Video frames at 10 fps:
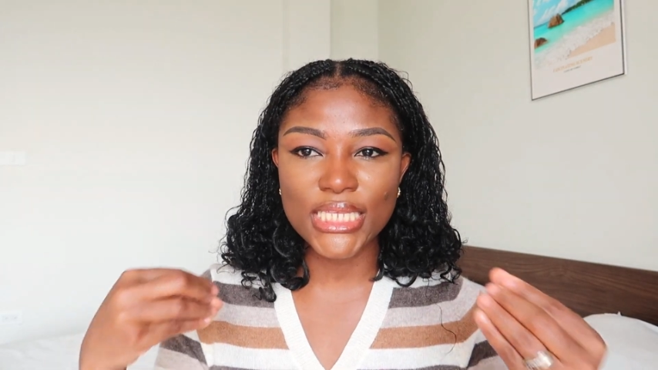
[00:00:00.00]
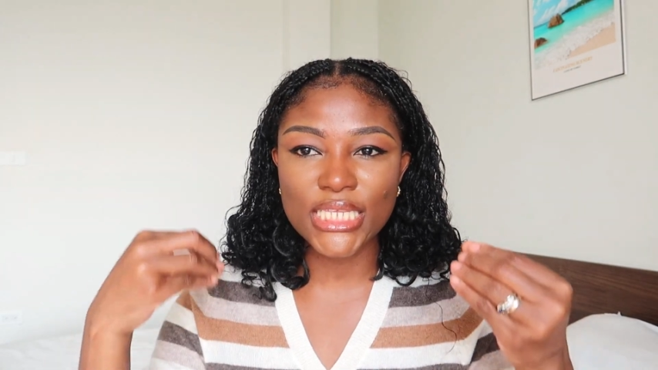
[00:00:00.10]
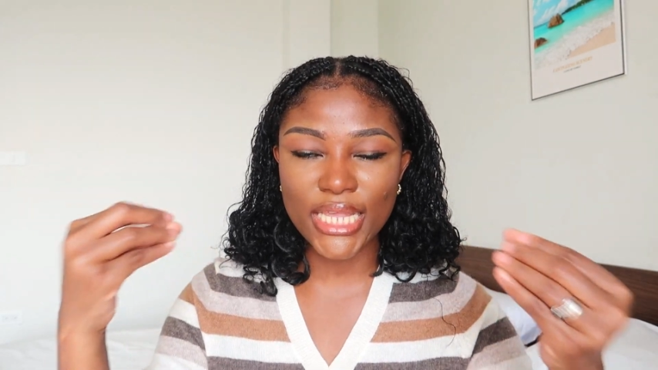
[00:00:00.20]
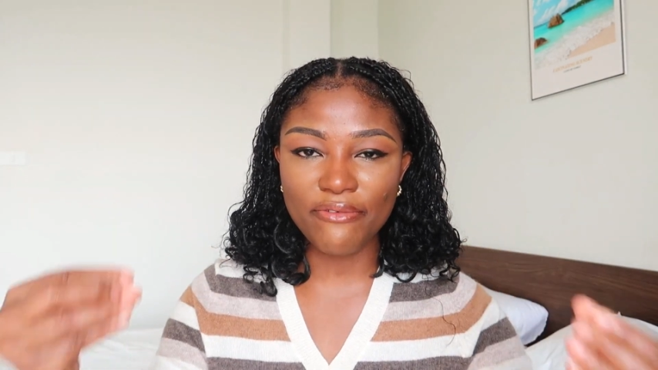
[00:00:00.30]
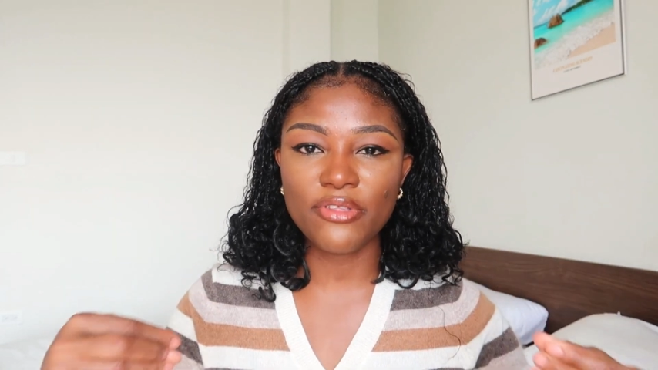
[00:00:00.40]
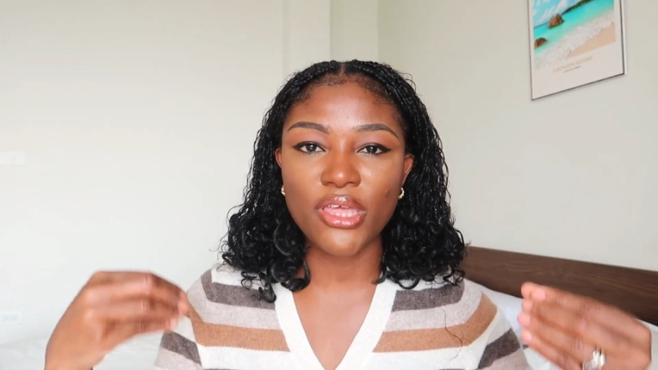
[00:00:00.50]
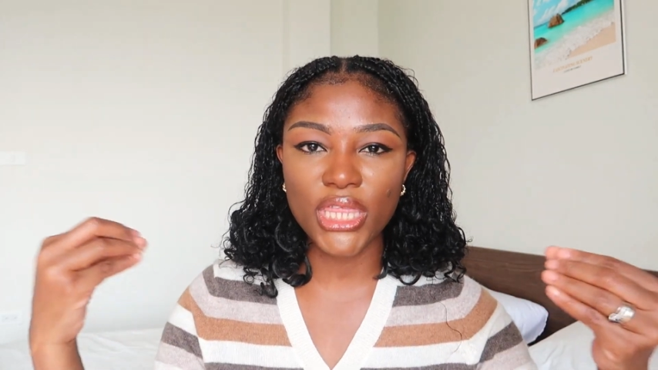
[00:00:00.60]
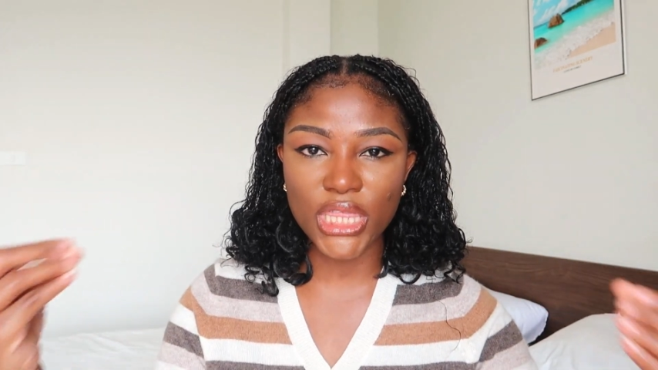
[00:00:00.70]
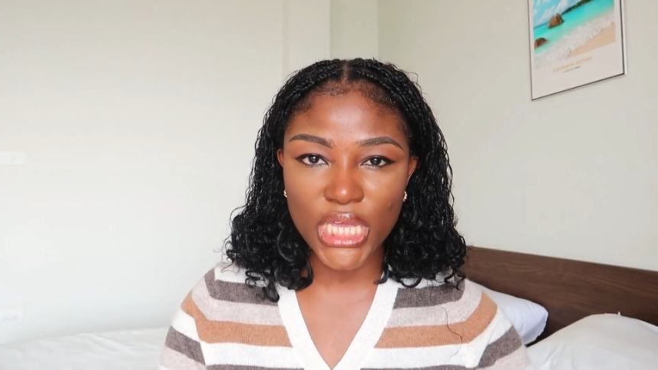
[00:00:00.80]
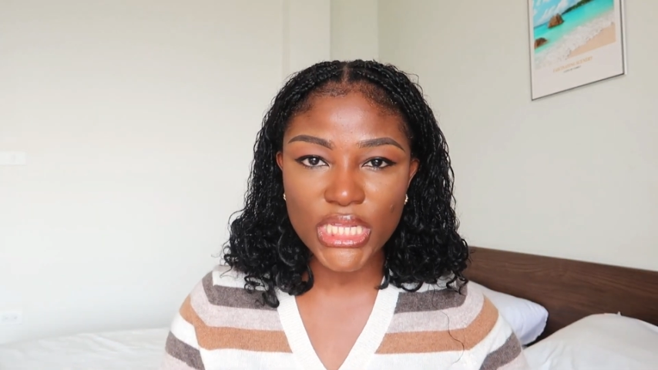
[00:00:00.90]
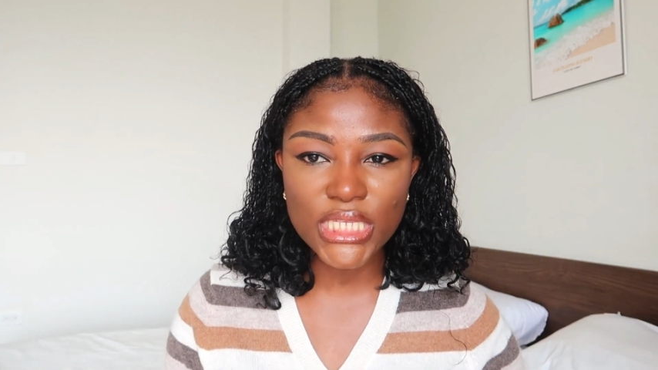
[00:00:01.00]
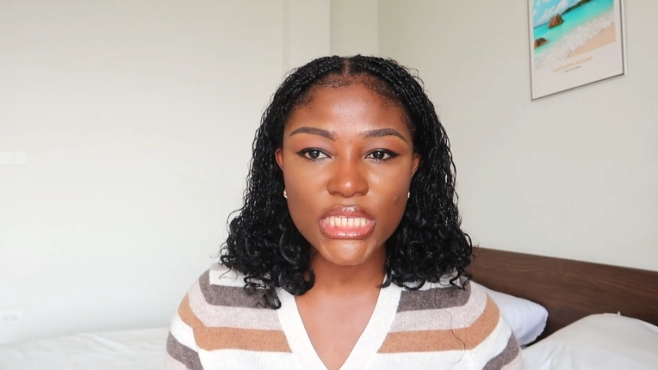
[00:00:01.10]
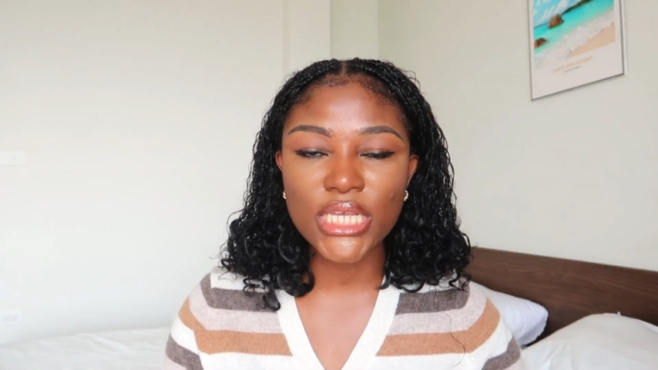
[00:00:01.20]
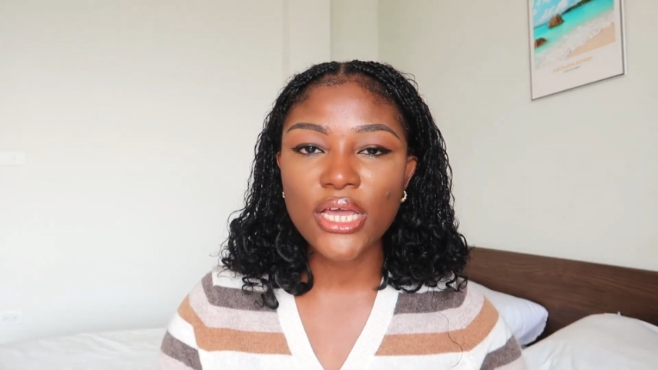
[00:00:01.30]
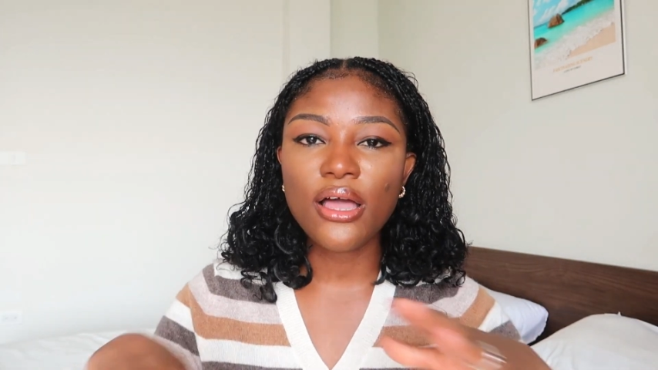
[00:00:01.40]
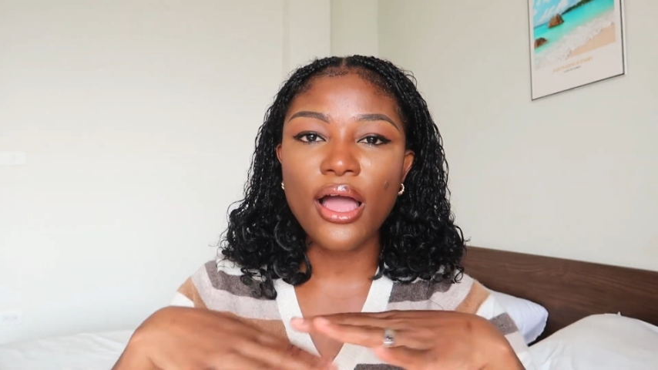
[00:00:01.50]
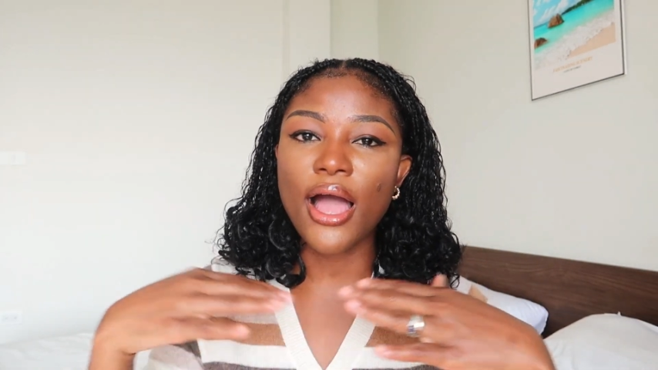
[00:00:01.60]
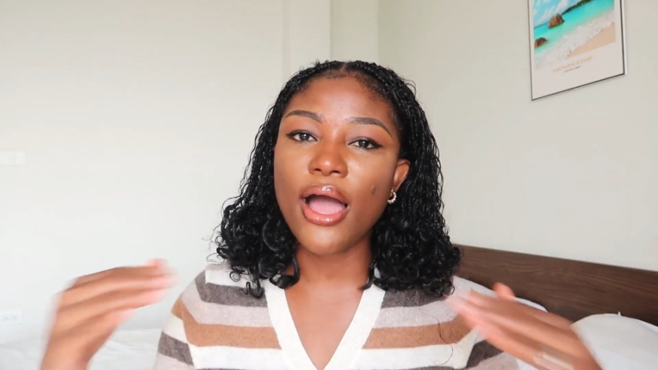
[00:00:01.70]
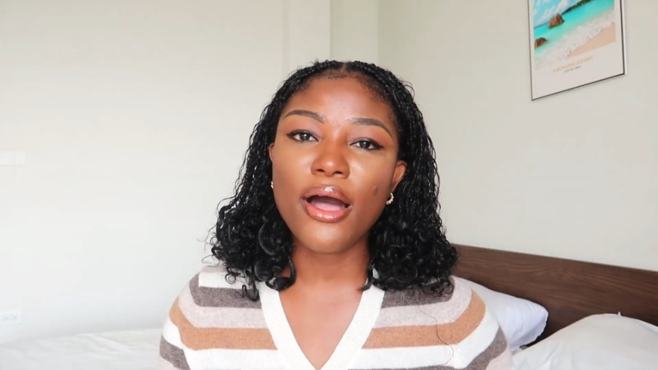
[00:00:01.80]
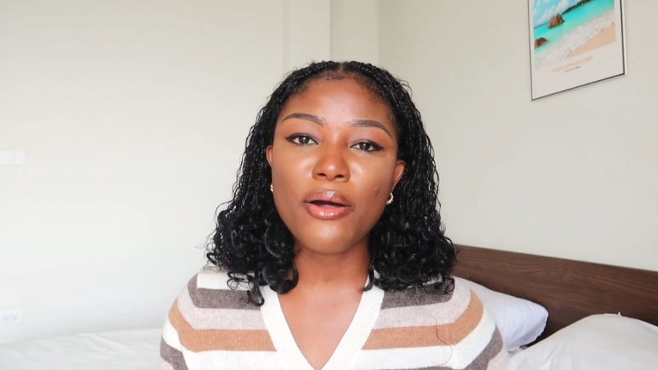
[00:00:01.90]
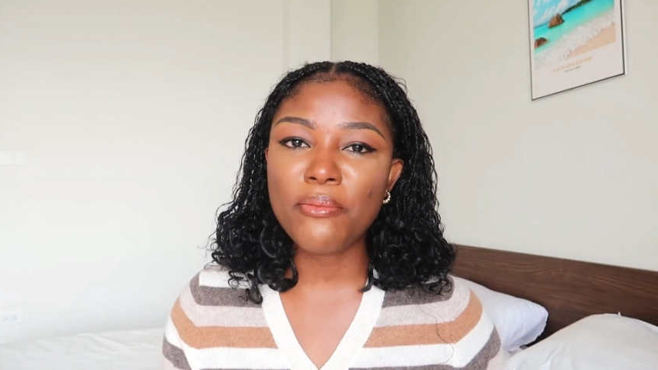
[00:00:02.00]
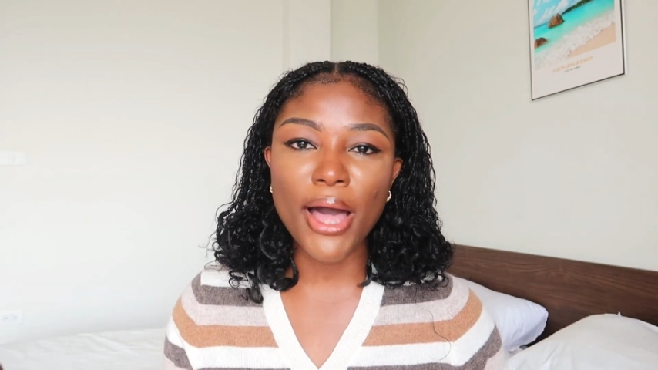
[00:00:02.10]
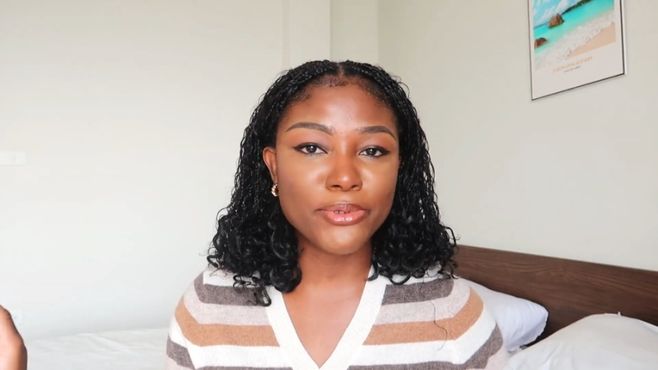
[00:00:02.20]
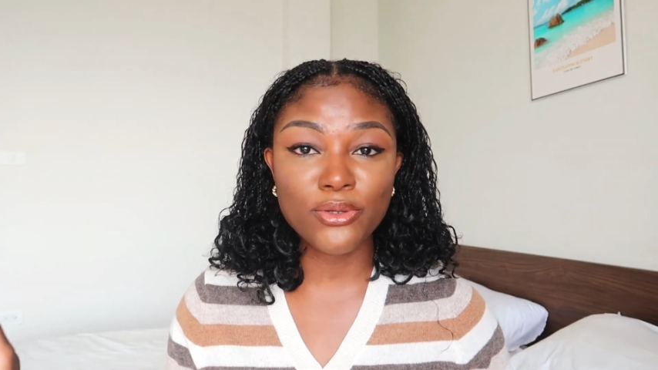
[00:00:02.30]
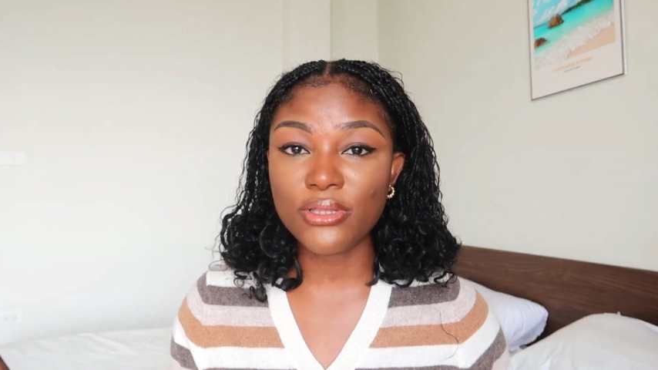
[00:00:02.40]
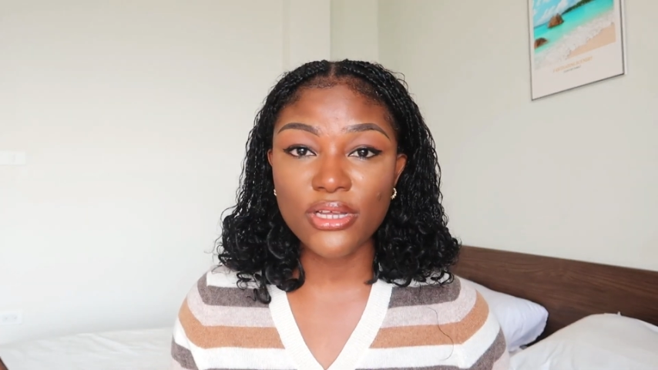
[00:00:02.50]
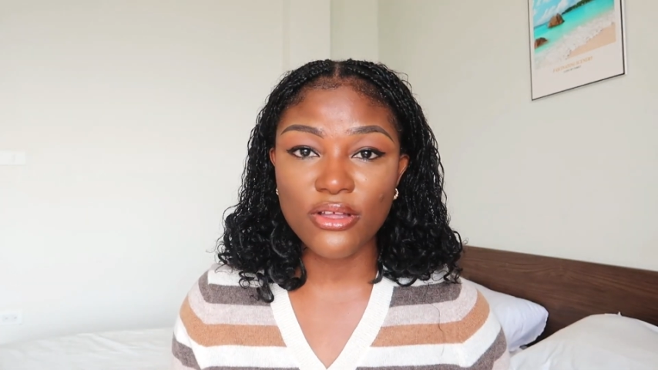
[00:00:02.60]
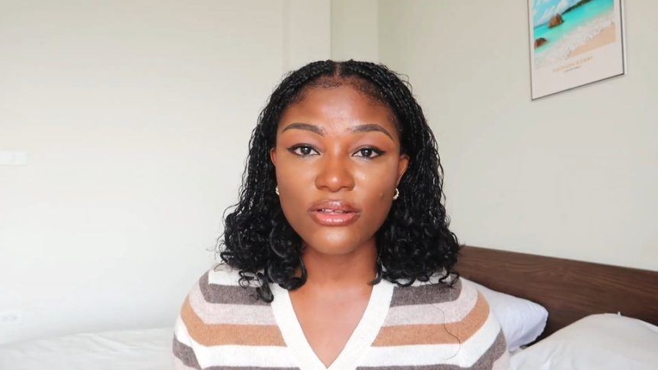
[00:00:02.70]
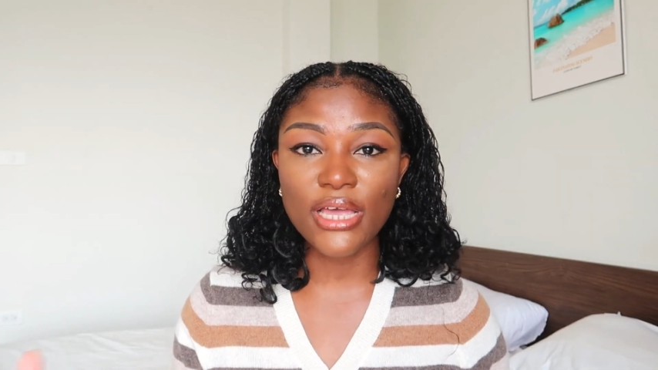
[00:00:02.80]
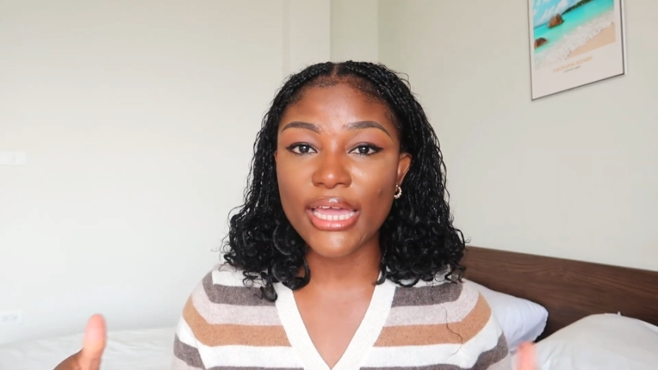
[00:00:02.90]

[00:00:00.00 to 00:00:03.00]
safety things, absolutely not.